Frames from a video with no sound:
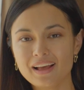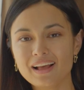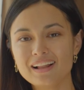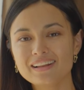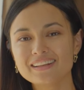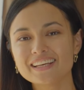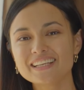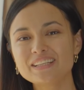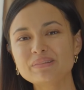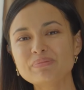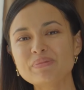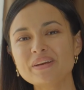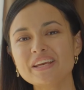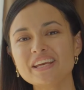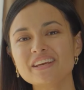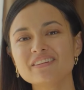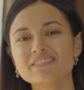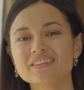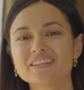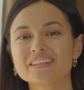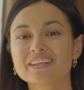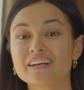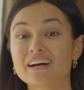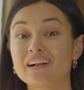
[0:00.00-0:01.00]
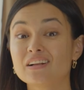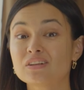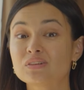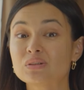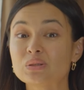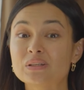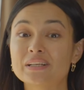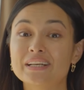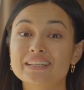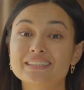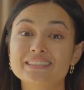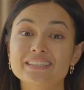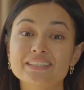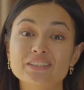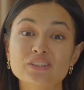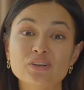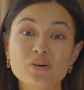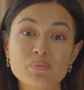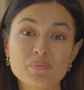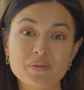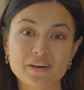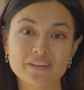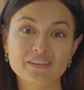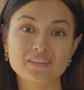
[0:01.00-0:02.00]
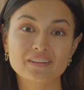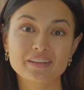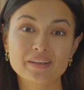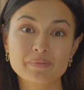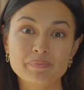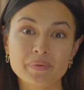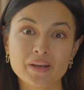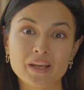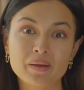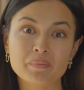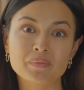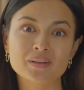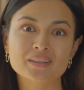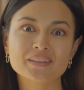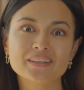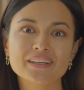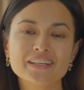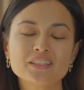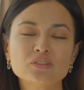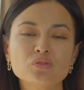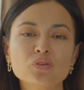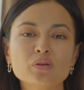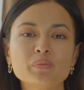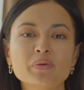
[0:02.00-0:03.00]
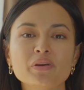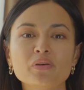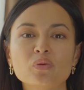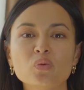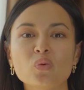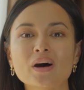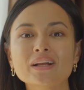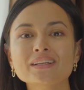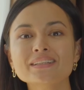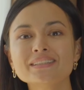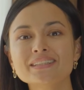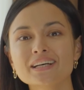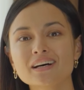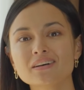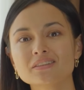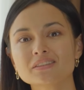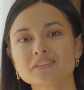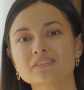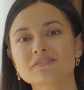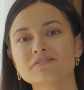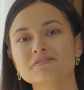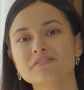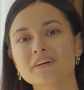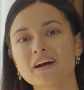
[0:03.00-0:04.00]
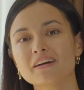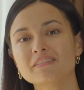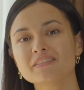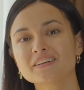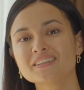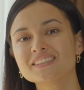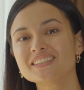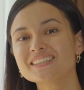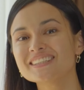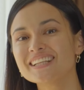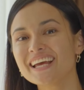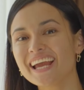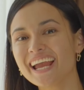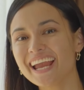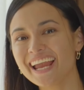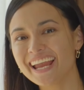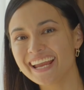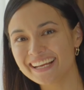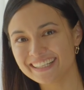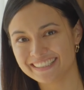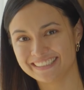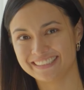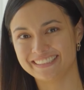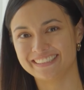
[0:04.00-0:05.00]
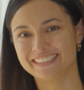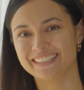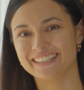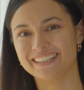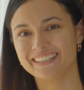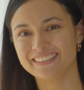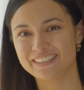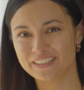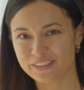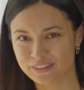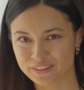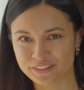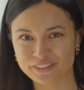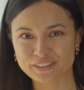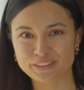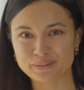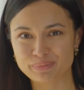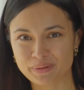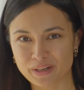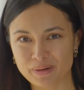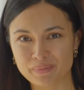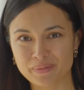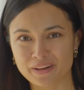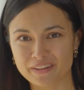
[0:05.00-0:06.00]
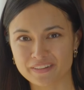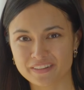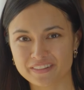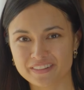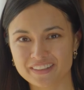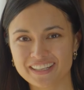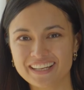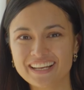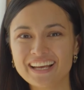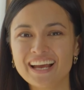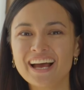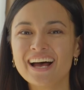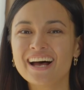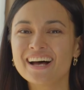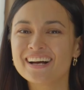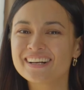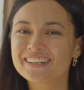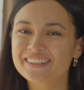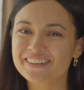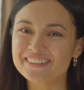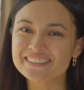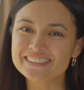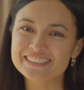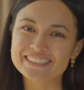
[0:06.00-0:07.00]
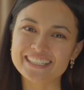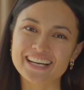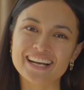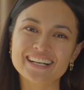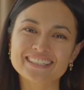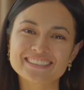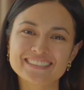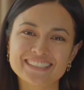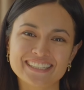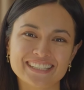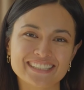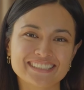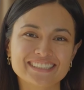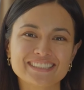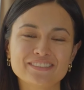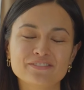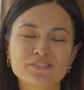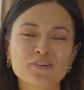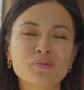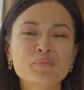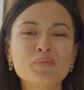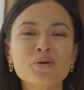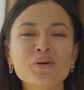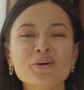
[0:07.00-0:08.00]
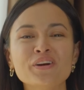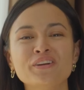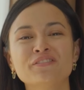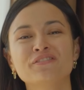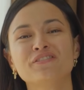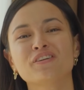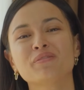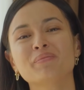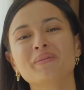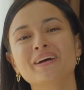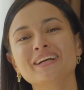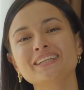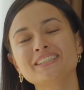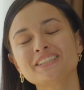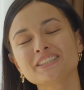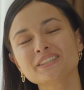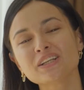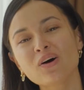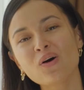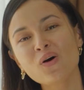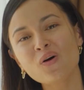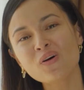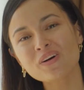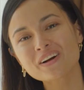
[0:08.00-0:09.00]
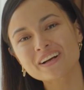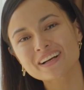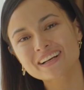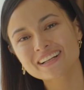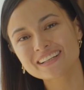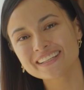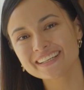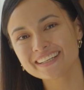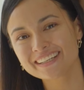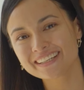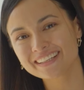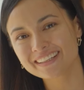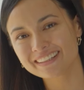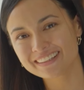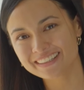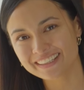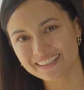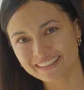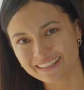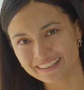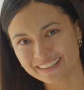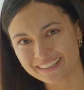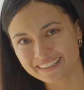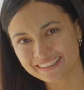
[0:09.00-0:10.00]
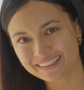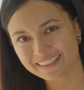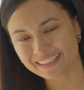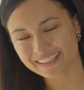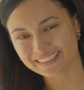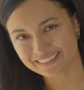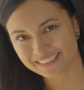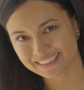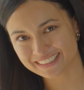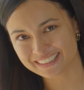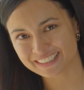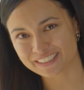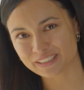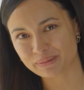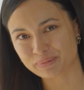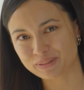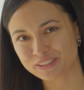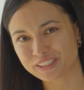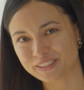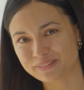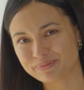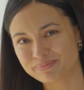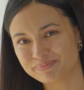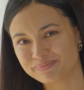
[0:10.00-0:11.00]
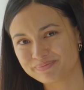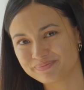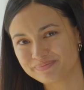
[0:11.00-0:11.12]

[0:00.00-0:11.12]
Let me even calculate your monthly payment. It will be 1580 euros per month. Contact us for more information or click the link in description.